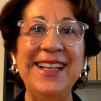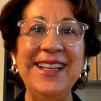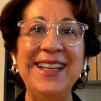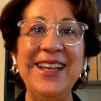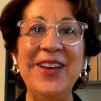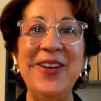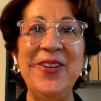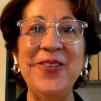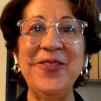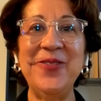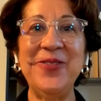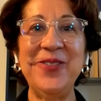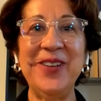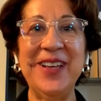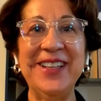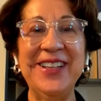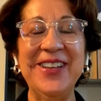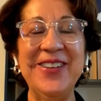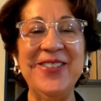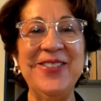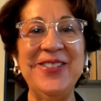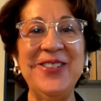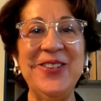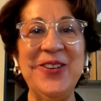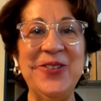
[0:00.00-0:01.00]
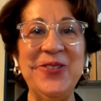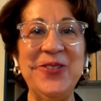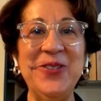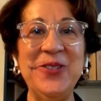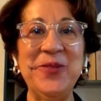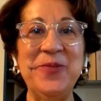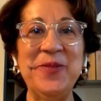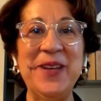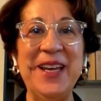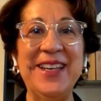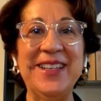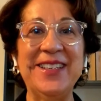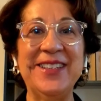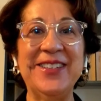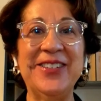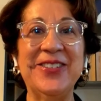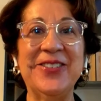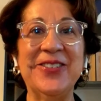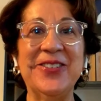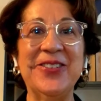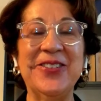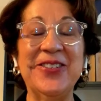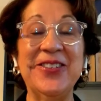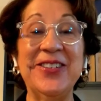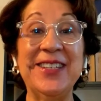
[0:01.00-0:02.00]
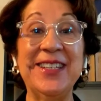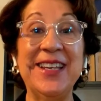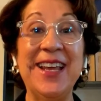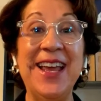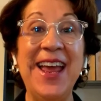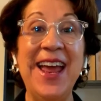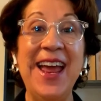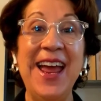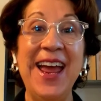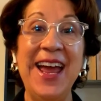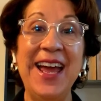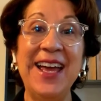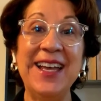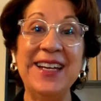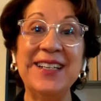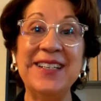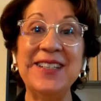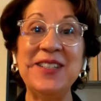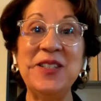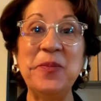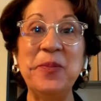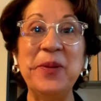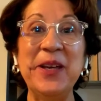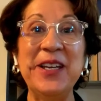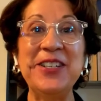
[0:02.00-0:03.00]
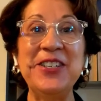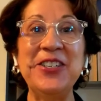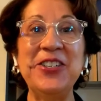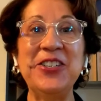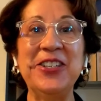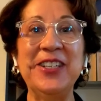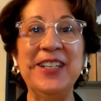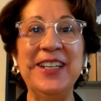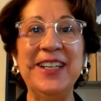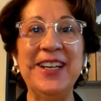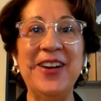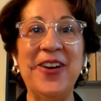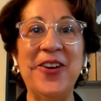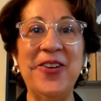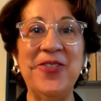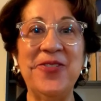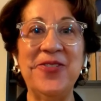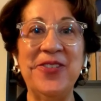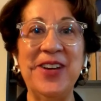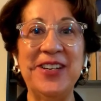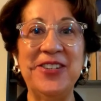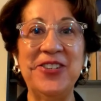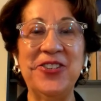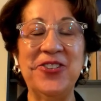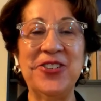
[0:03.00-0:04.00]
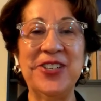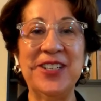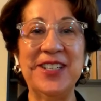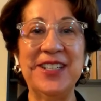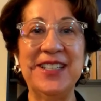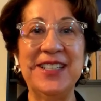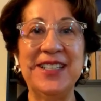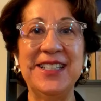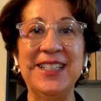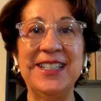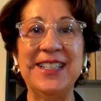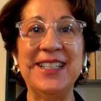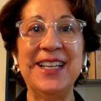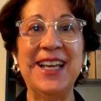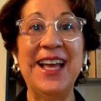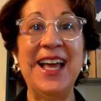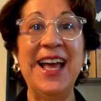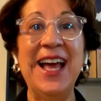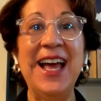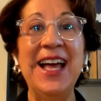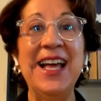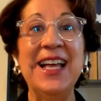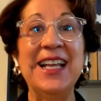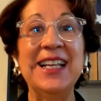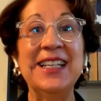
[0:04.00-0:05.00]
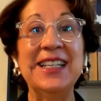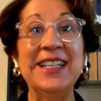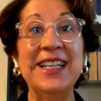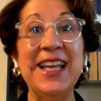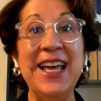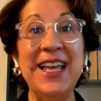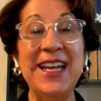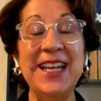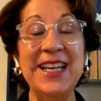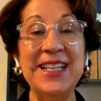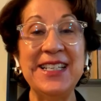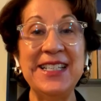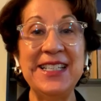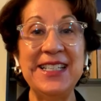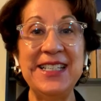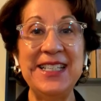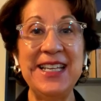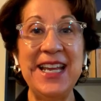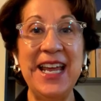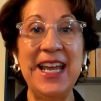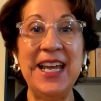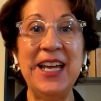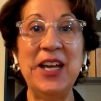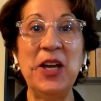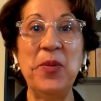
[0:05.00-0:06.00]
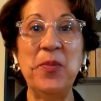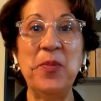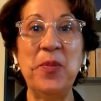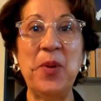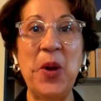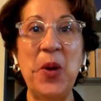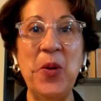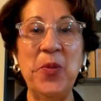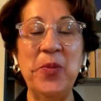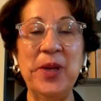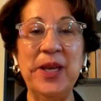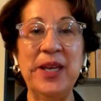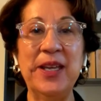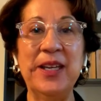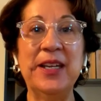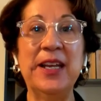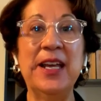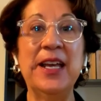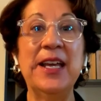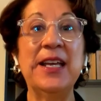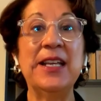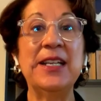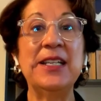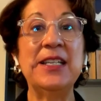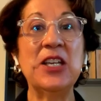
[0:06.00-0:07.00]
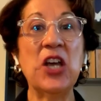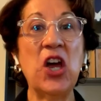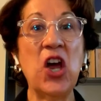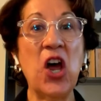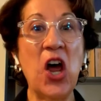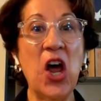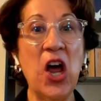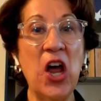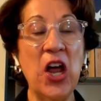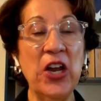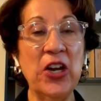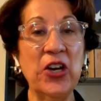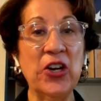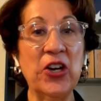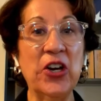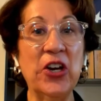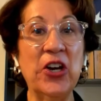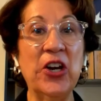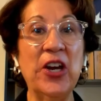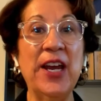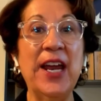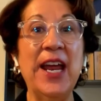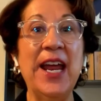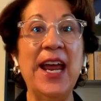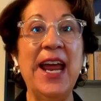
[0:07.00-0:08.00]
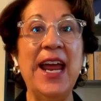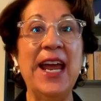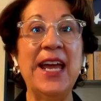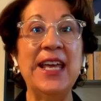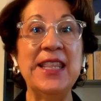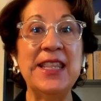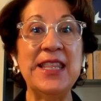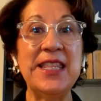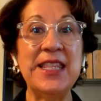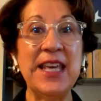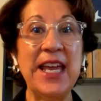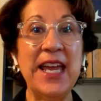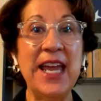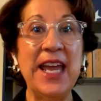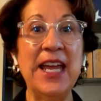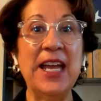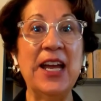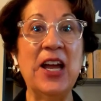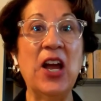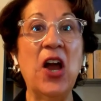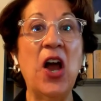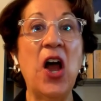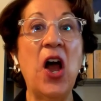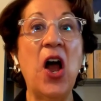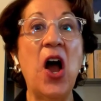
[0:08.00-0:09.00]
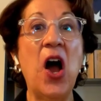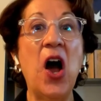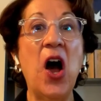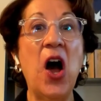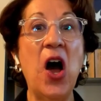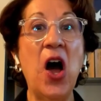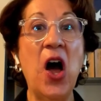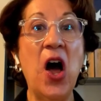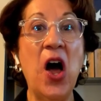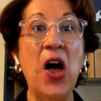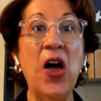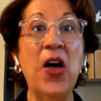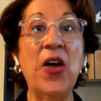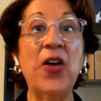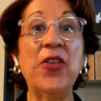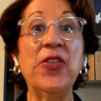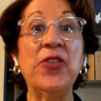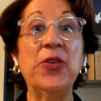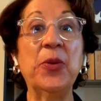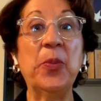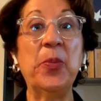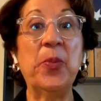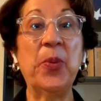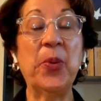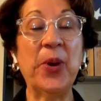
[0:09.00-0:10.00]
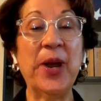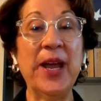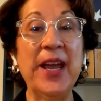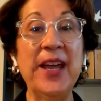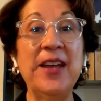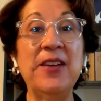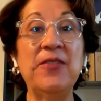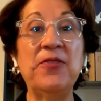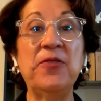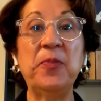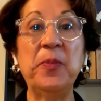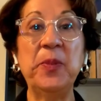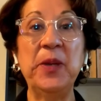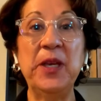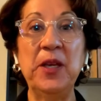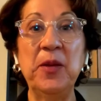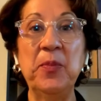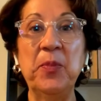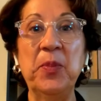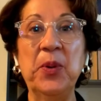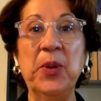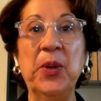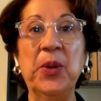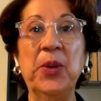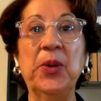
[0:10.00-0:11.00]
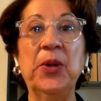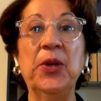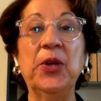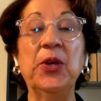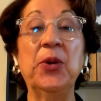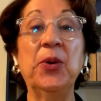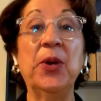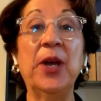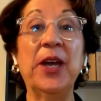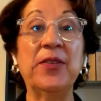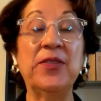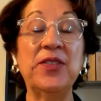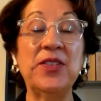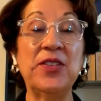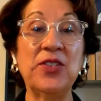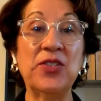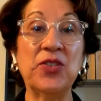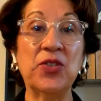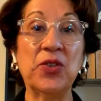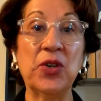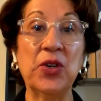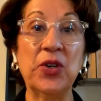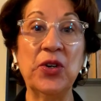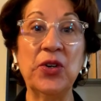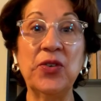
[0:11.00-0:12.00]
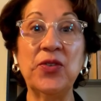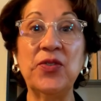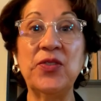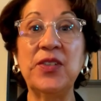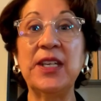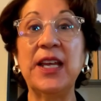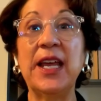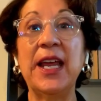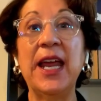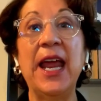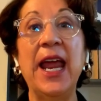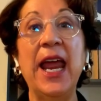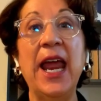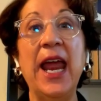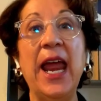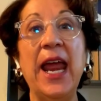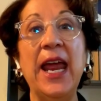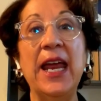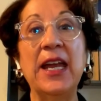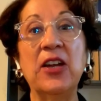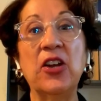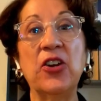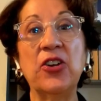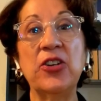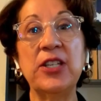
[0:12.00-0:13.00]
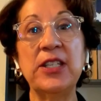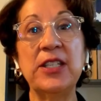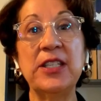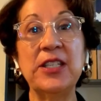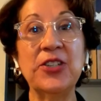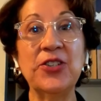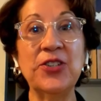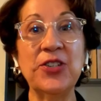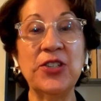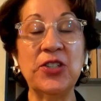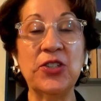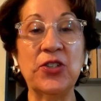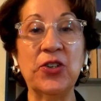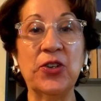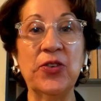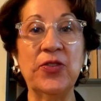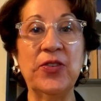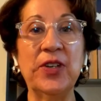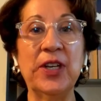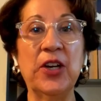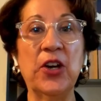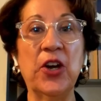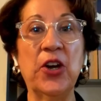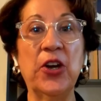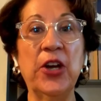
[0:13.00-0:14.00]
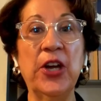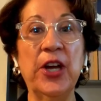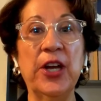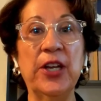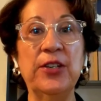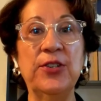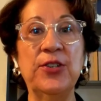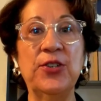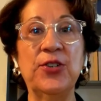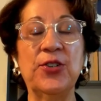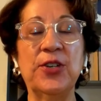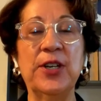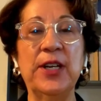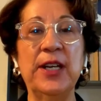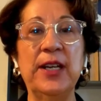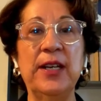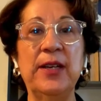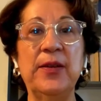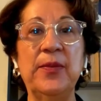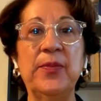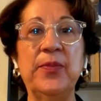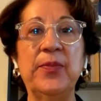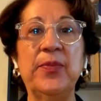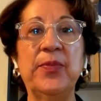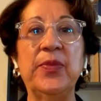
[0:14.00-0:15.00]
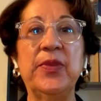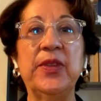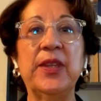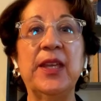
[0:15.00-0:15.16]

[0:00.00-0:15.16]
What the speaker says: Hello, fellow Toastmasters, and especially our veterans. Let us take a moment to honor and thank all the brave people who have served and are still serving our country.